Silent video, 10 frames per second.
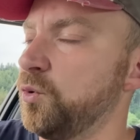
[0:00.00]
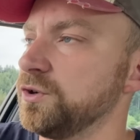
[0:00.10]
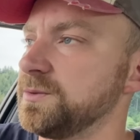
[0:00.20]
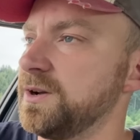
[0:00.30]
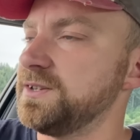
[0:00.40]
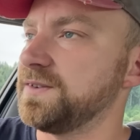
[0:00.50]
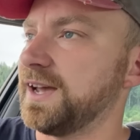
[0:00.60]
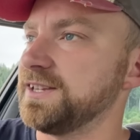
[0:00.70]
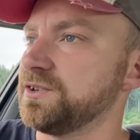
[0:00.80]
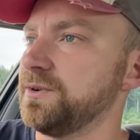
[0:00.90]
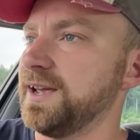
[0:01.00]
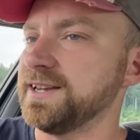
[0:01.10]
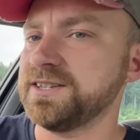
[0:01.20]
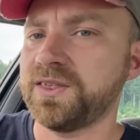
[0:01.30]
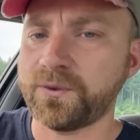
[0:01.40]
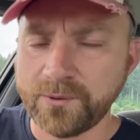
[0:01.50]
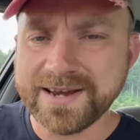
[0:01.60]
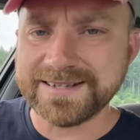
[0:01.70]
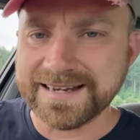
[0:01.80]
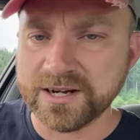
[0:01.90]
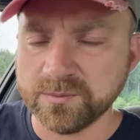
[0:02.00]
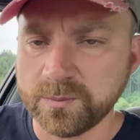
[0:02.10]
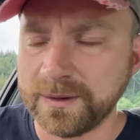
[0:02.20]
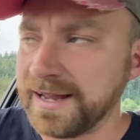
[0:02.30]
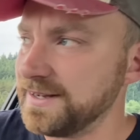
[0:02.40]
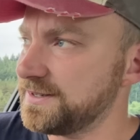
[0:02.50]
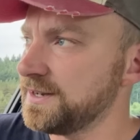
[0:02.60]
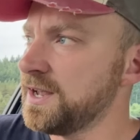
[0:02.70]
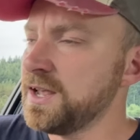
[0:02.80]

automotive category as 3D number plates.